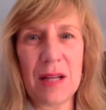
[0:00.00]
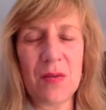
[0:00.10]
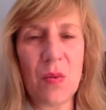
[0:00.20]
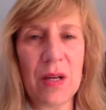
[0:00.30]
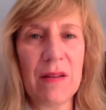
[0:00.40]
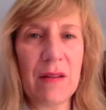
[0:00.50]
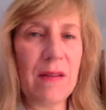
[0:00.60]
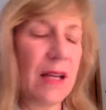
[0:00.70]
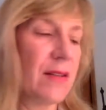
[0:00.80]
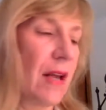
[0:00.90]
one of the
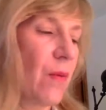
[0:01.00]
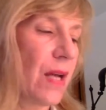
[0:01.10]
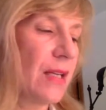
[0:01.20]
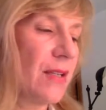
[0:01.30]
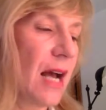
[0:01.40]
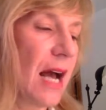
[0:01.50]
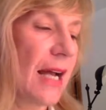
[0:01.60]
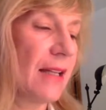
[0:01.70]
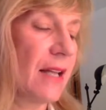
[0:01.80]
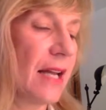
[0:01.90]
things I wanted to
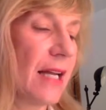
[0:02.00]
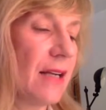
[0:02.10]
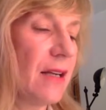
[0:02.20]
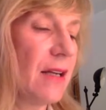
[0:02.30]
highlight.